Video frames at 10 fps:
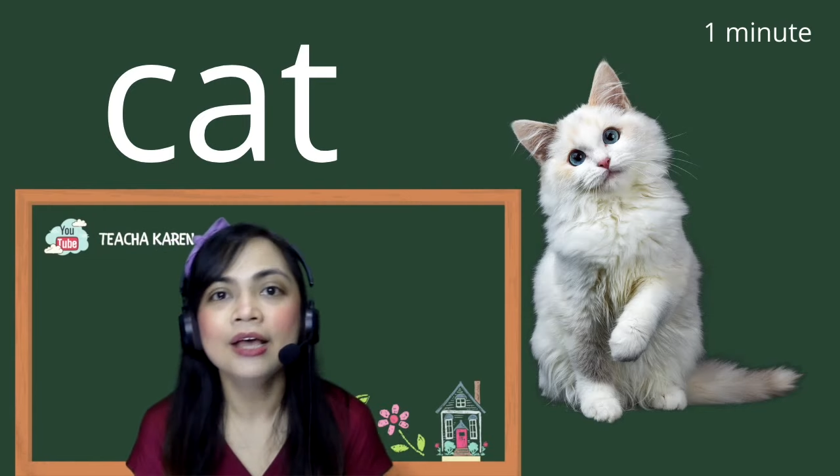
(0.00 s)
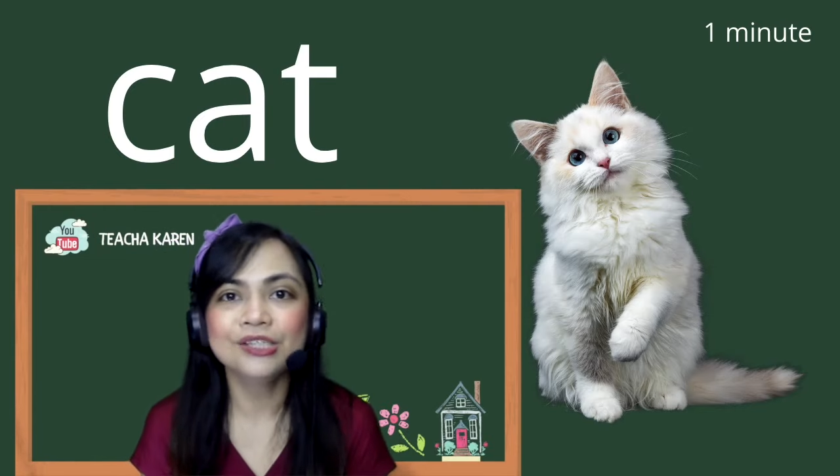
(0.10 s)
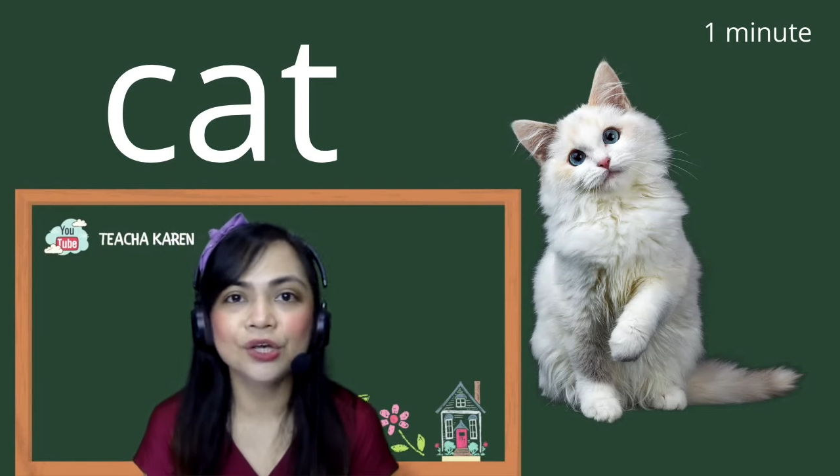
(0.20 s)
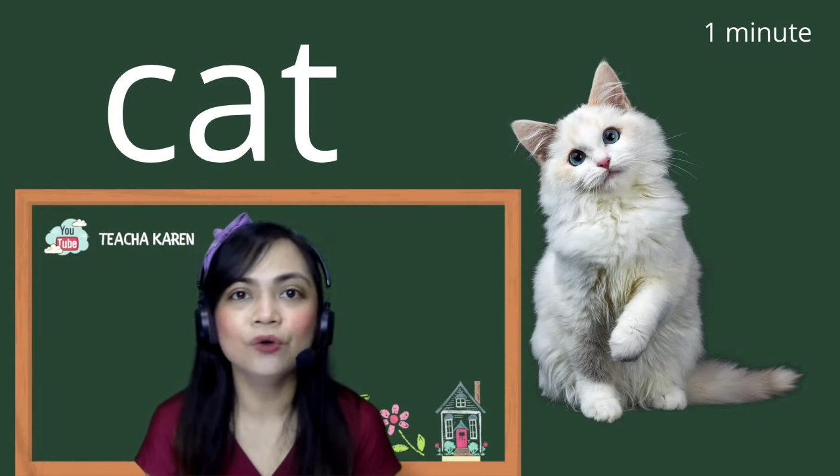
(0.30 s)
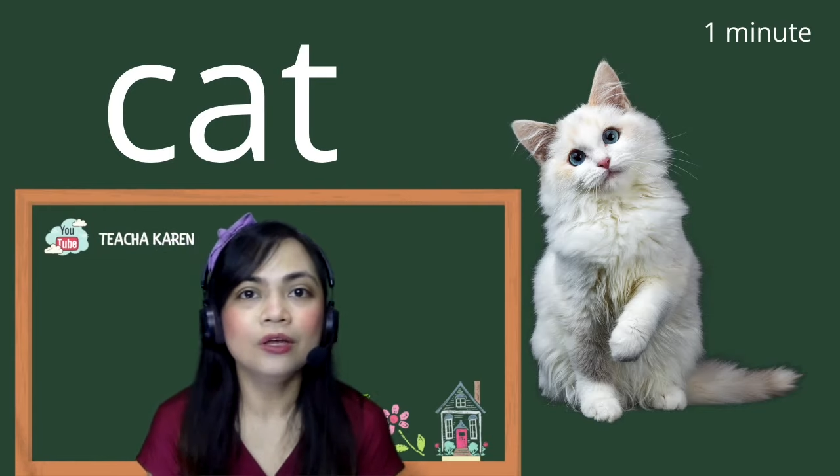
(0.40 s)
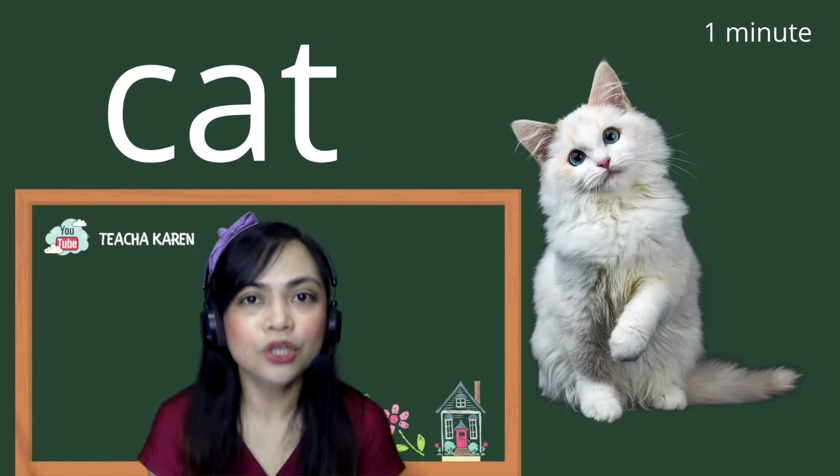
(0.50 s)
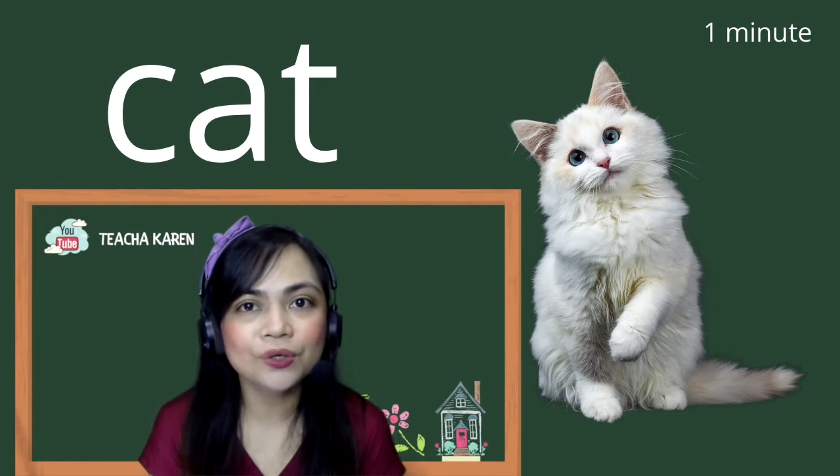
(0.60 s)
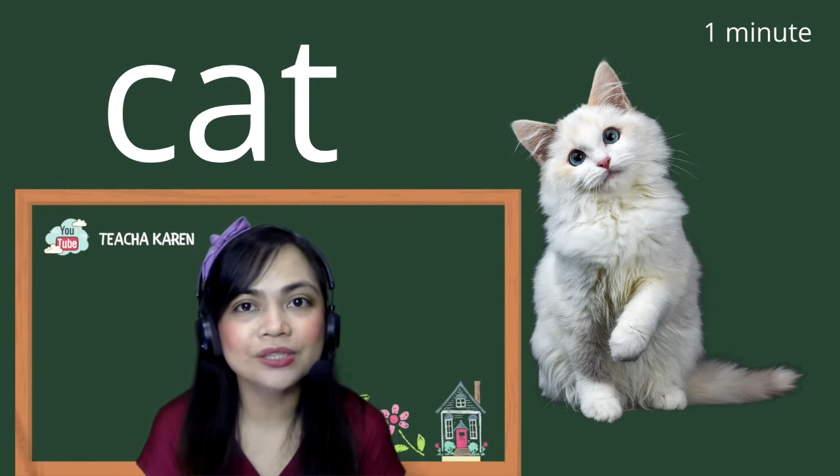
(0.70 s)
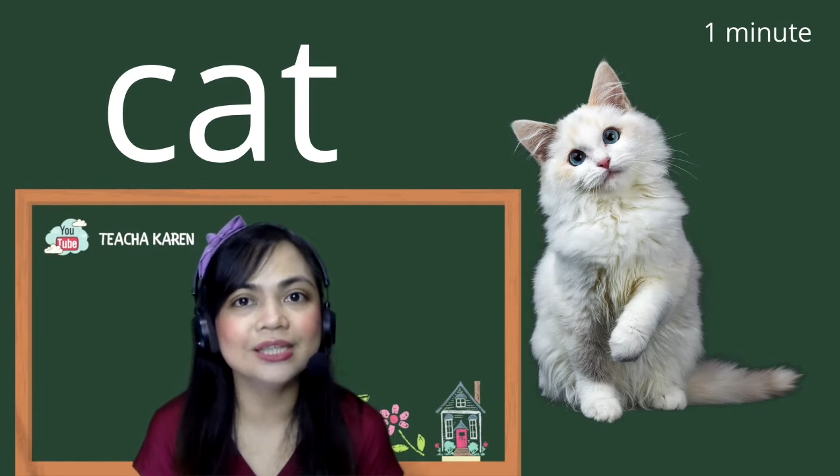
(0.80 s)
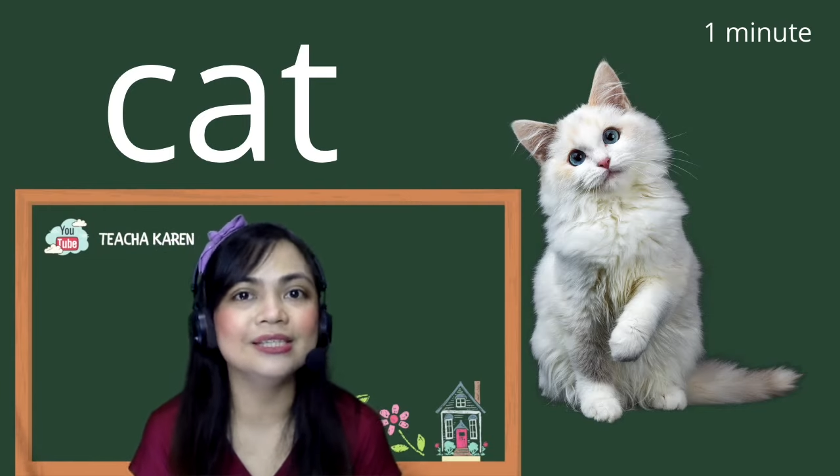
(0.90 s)
So
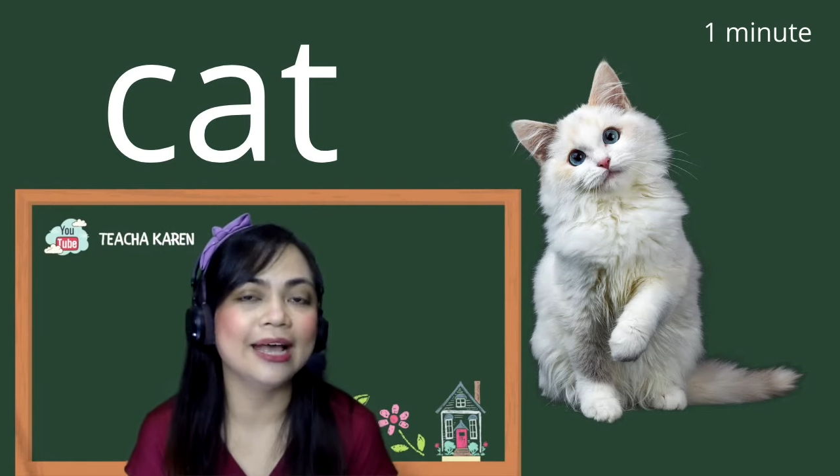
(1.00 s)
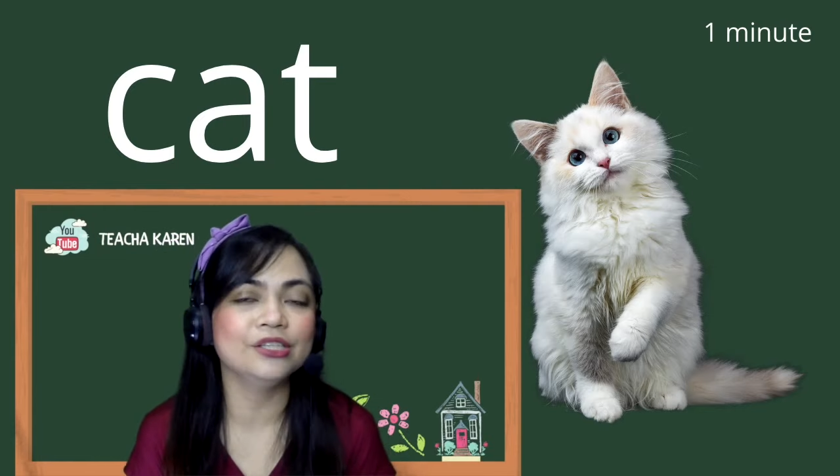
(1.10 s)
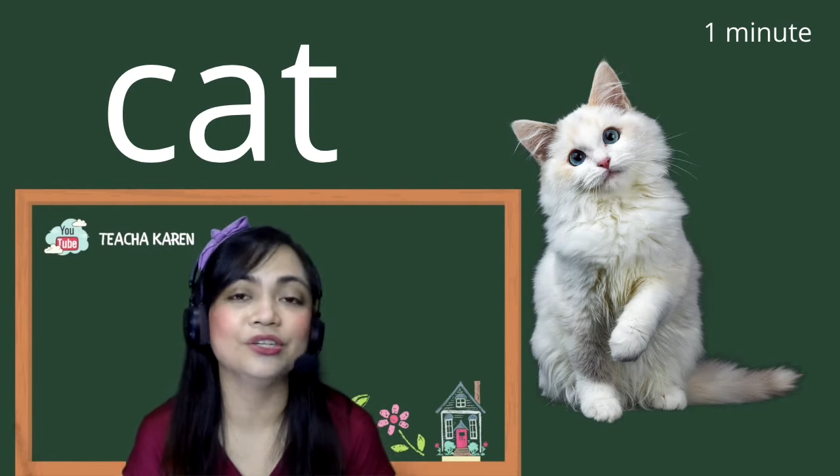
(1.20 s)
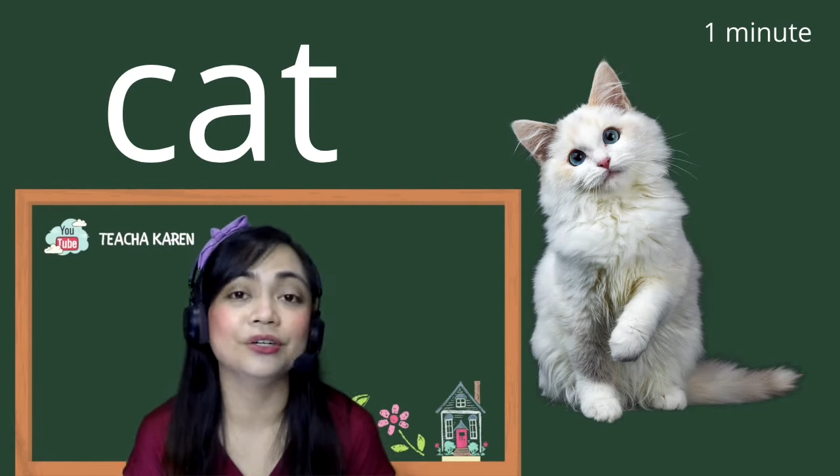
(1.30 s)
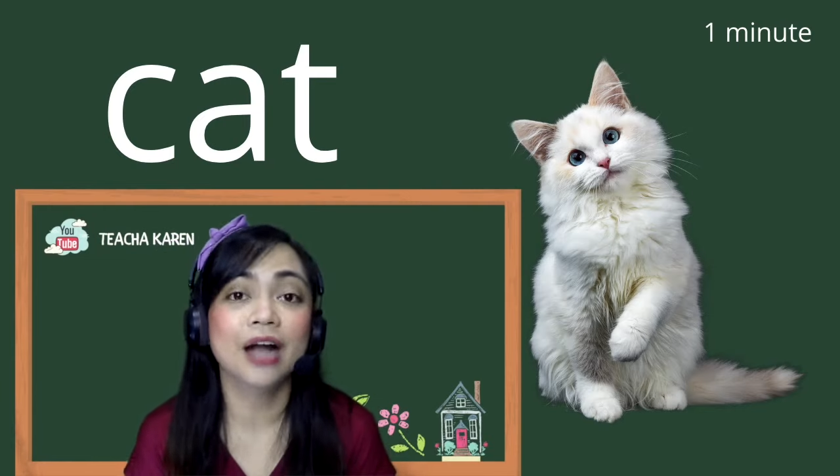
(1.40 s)
use this as your